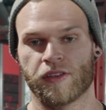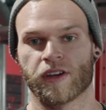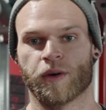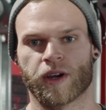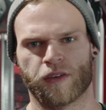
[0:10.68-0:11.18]
than
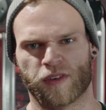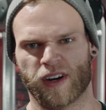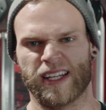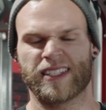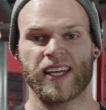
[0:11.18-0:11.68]
going over
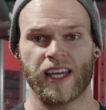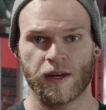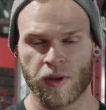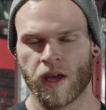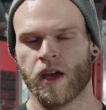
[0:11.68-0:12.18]
a
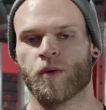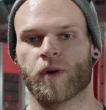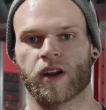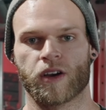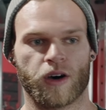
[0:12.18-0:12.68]
tip, we're
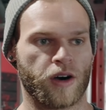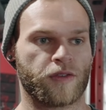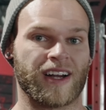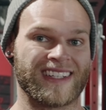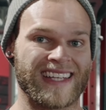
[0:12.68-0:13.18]
going to go
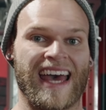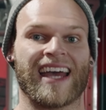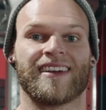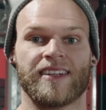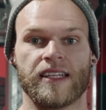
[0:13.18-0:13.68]
over a
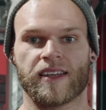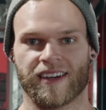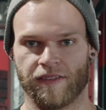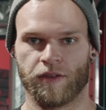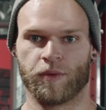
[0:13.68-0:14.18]
technique
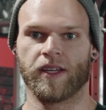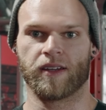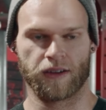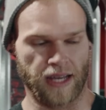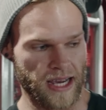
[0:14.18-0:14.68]
of the
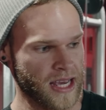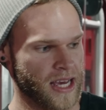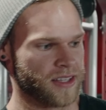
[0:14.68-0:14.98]
week, okay?